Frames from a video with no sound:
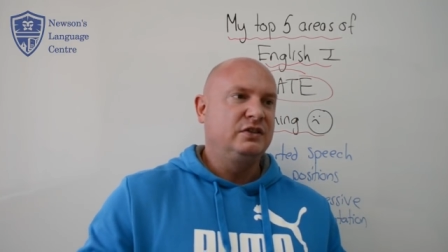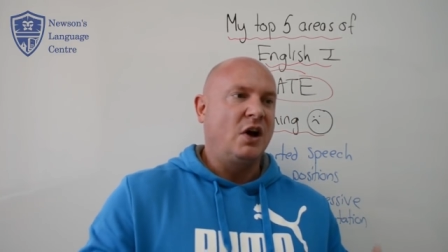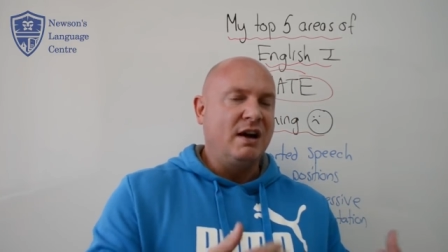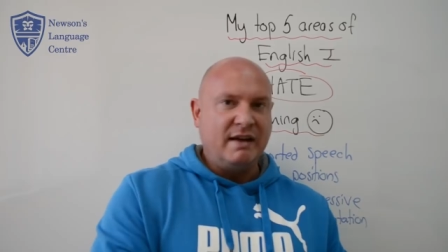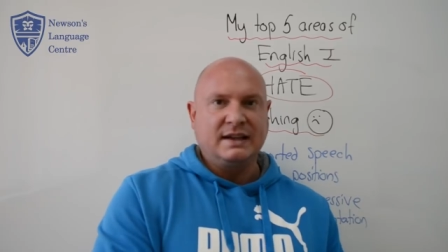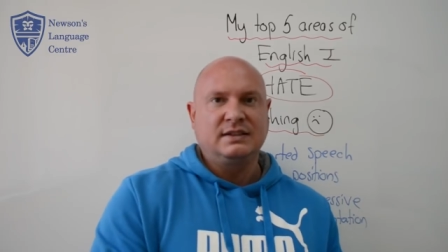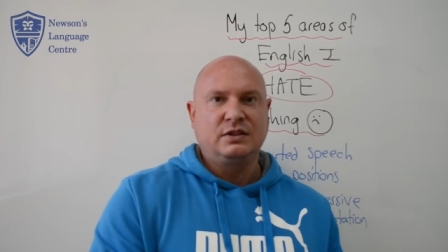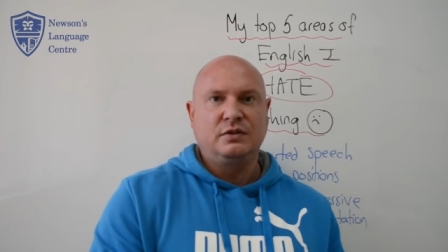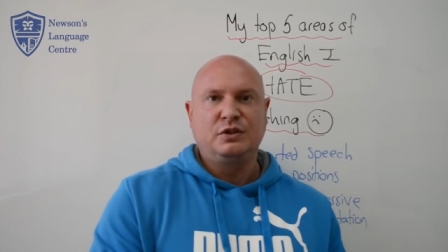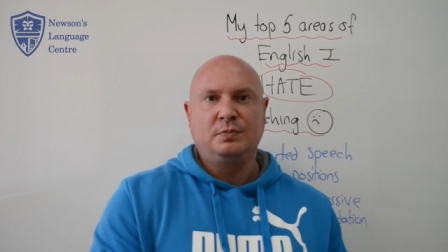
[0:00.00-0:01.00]
direct
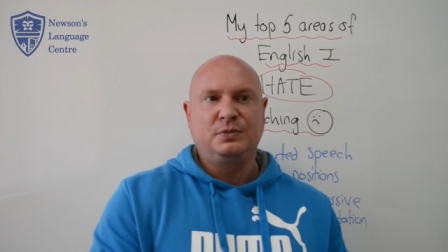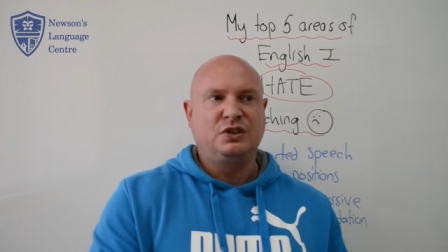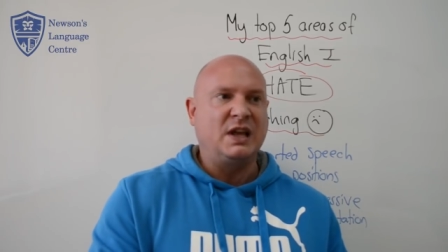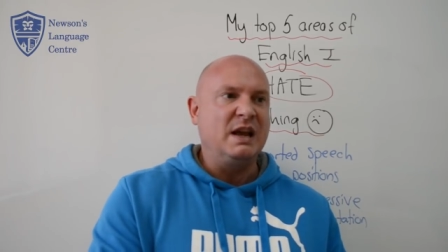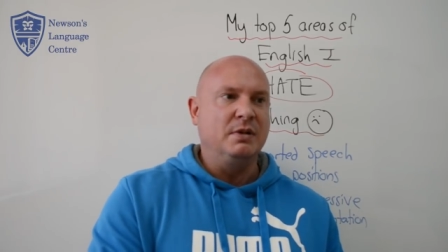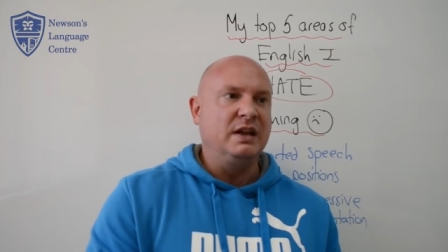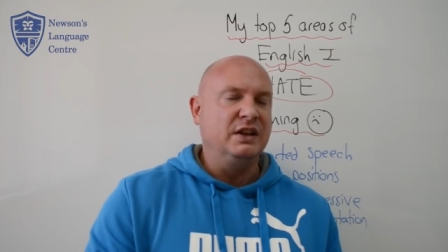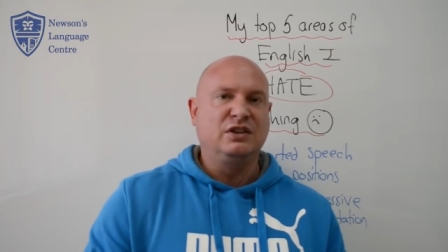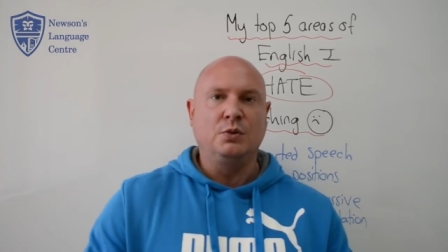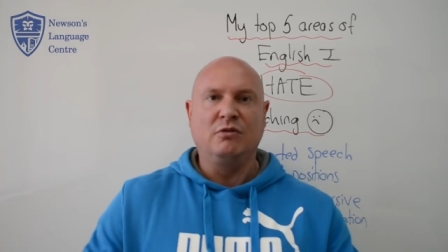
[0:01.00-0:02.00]
statement
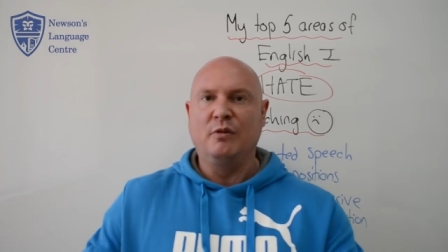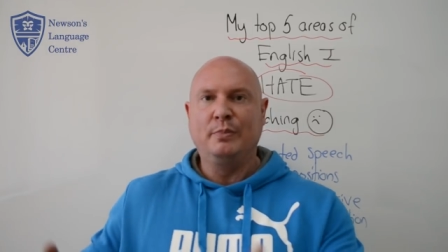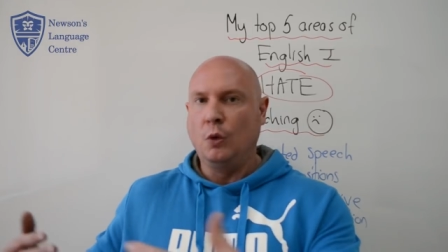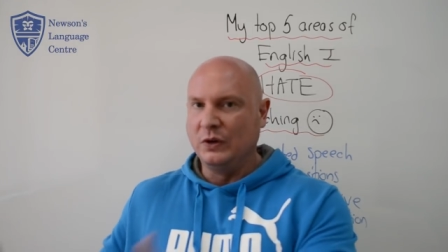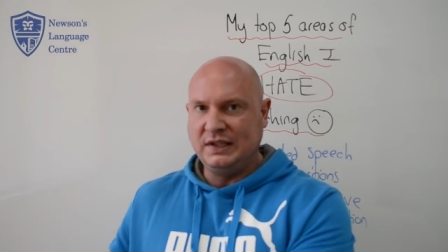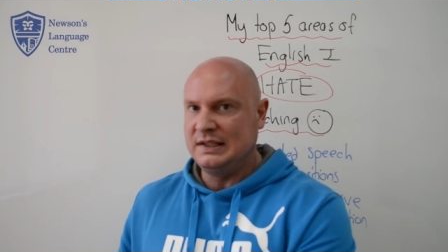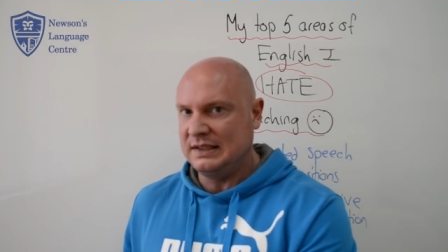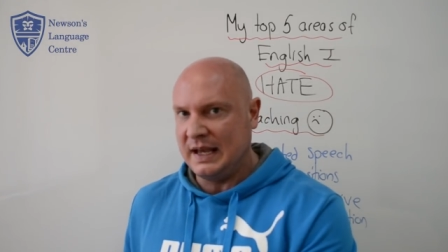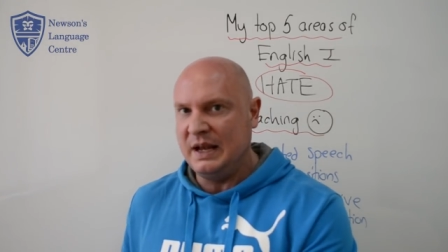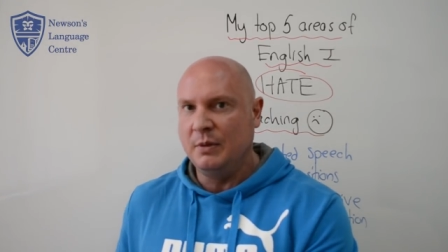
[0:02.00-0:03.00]
into a reported
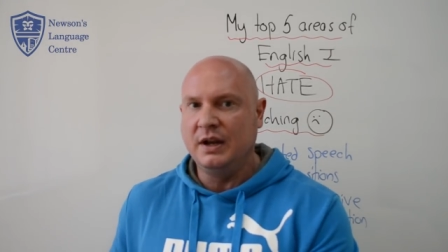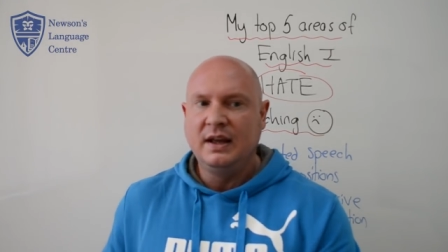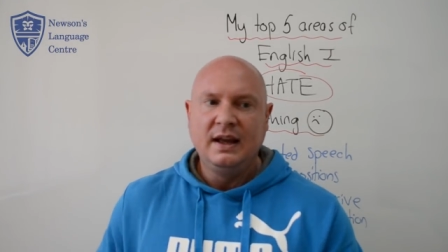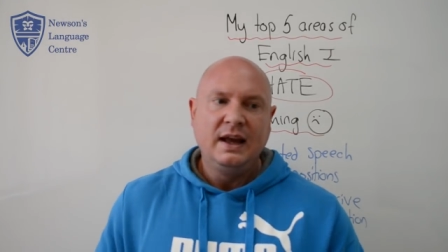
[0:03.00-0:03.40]
statement,